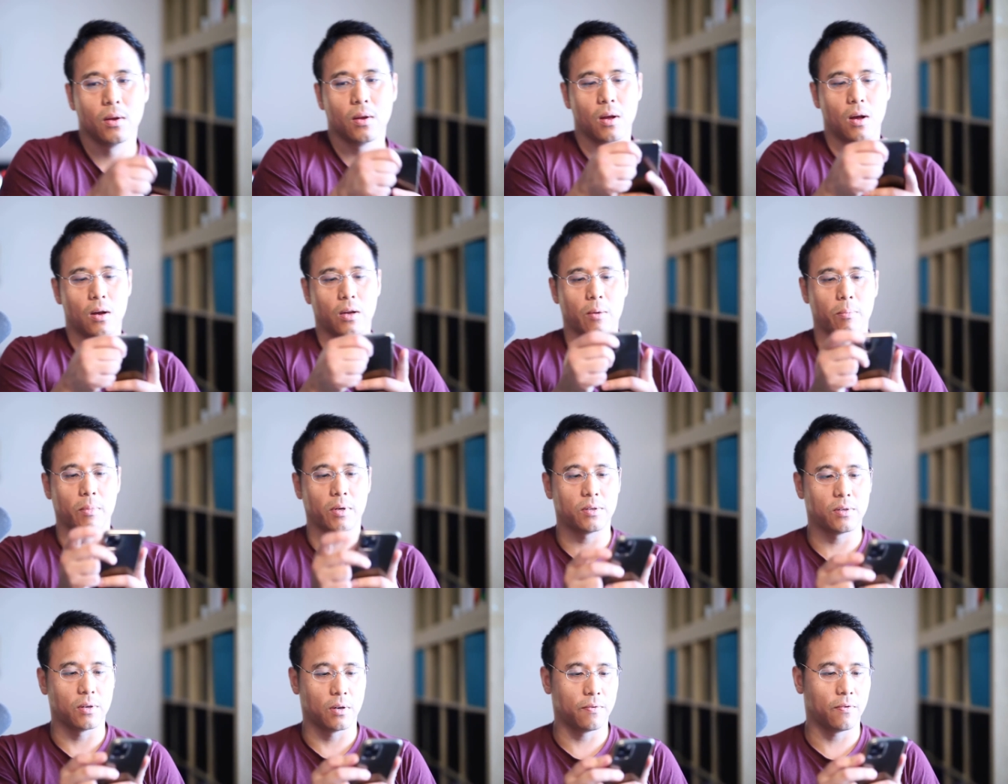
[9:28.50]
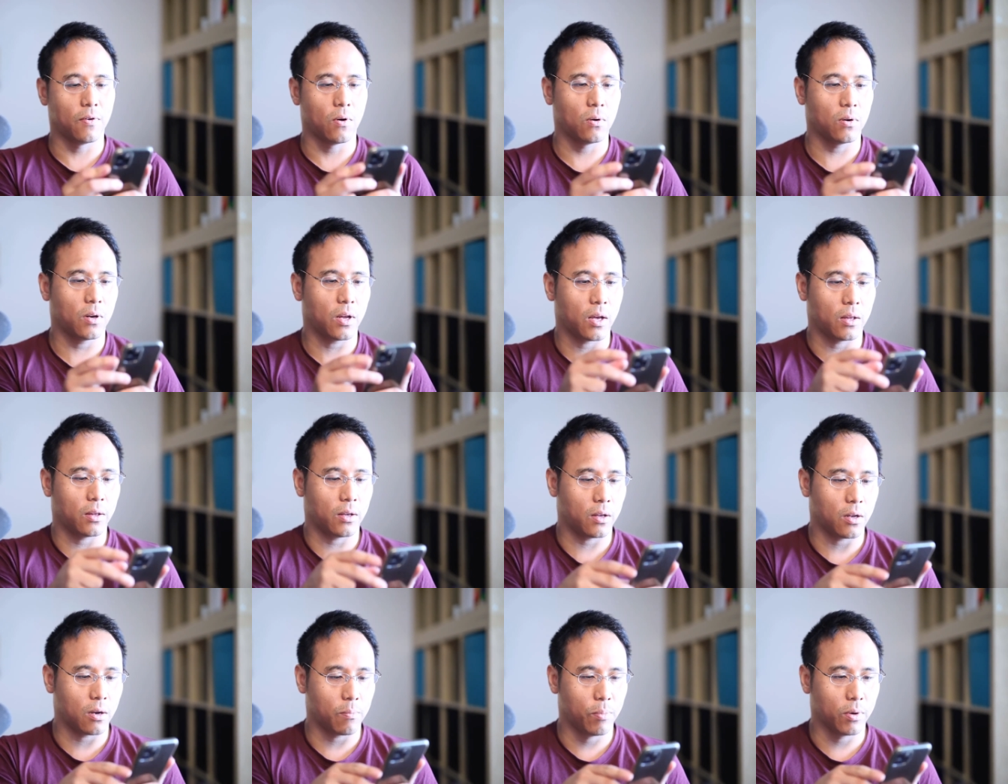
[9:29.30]
I'll get my cell phone, and
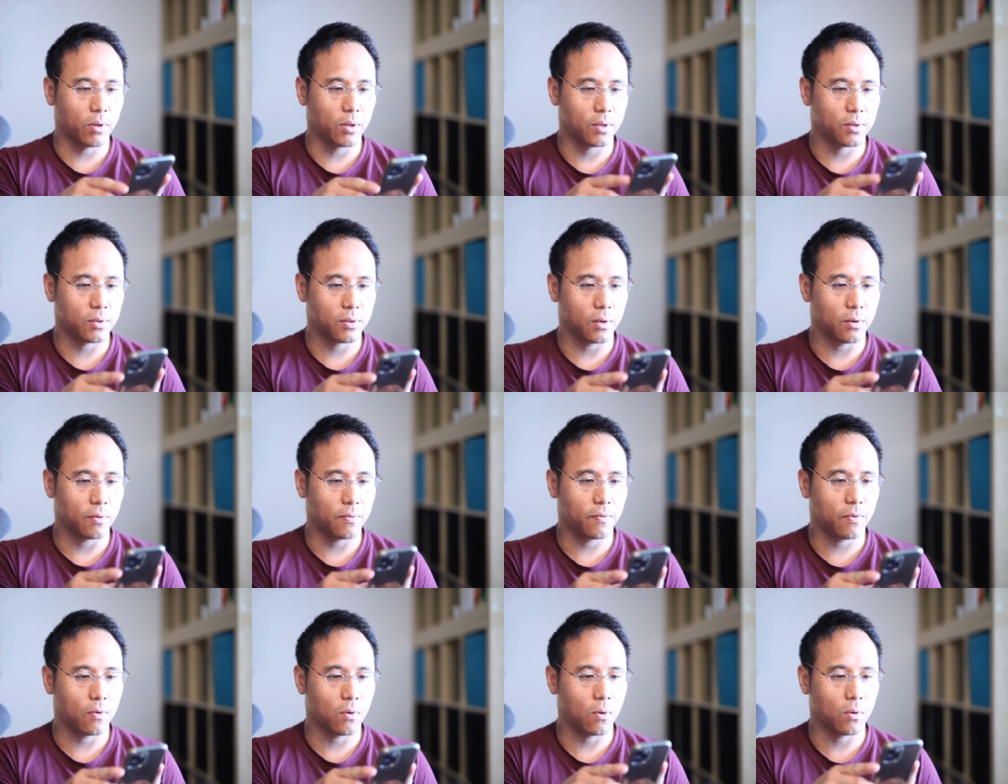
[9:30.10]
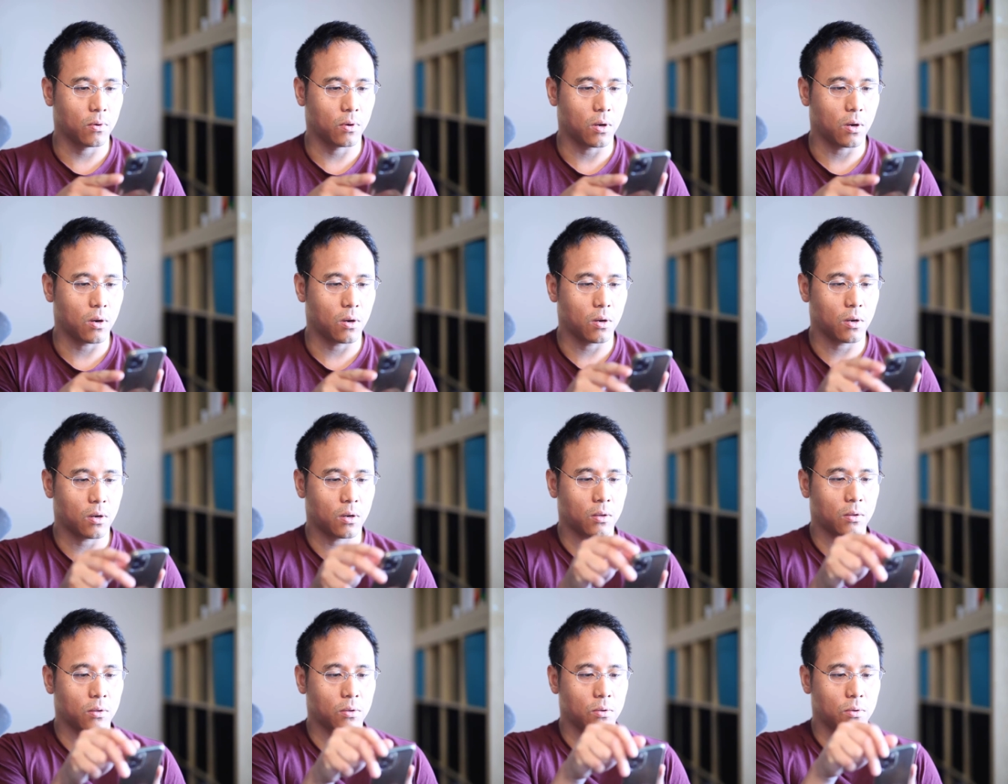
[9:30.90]
then I'll put the cell phone
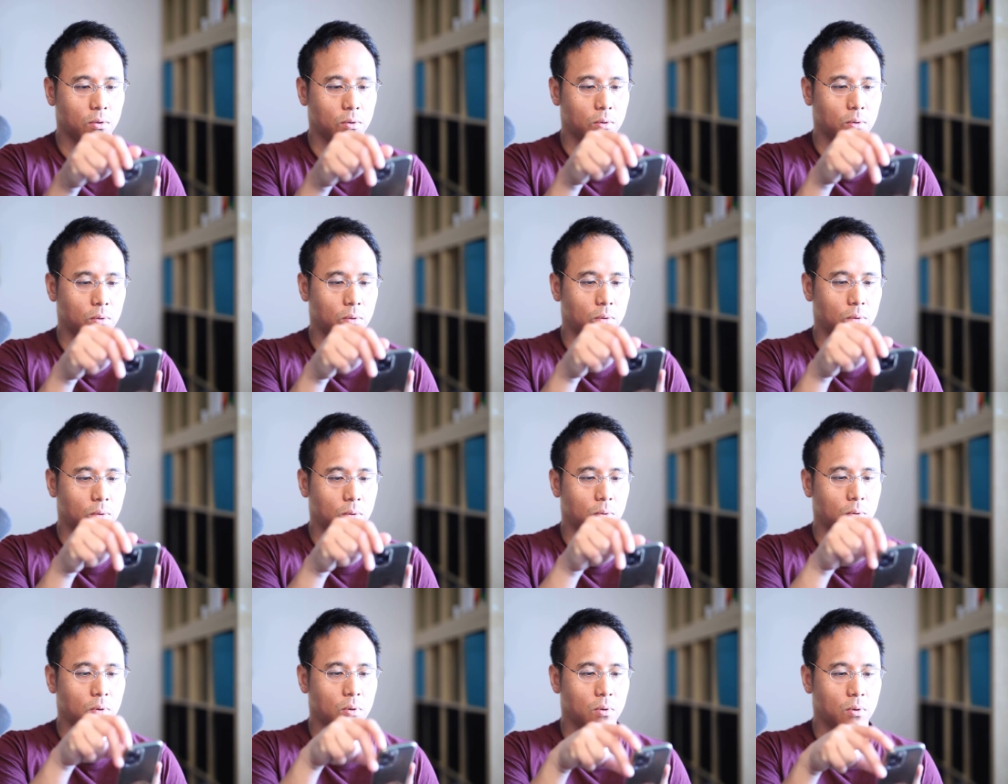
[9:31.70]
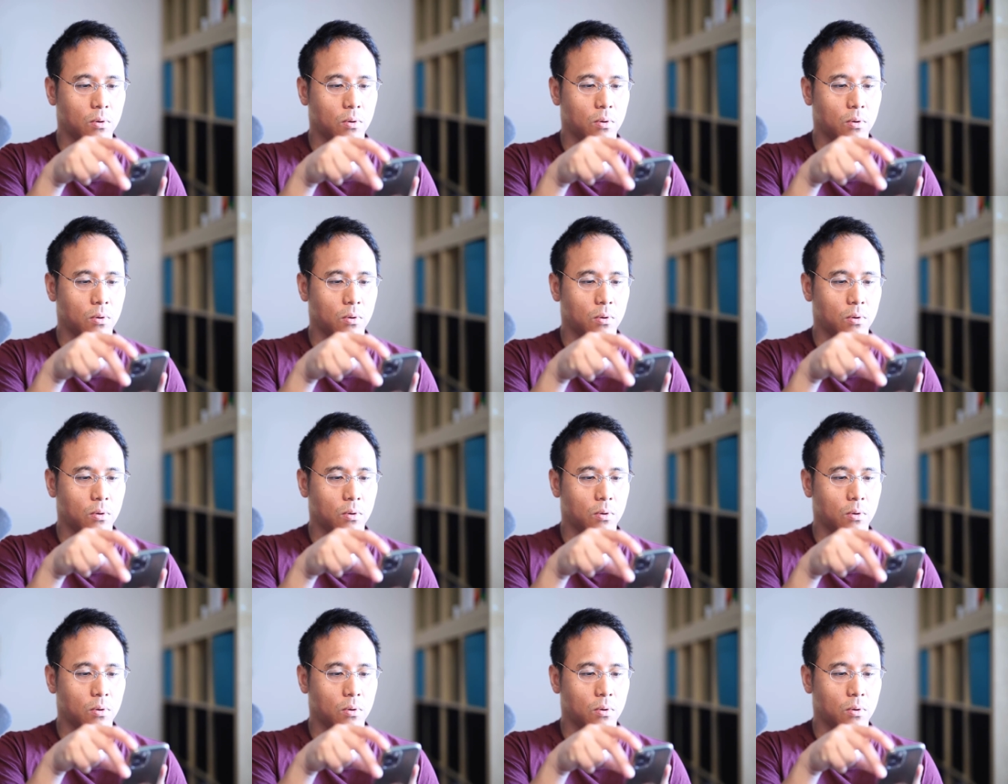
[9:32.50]
on to,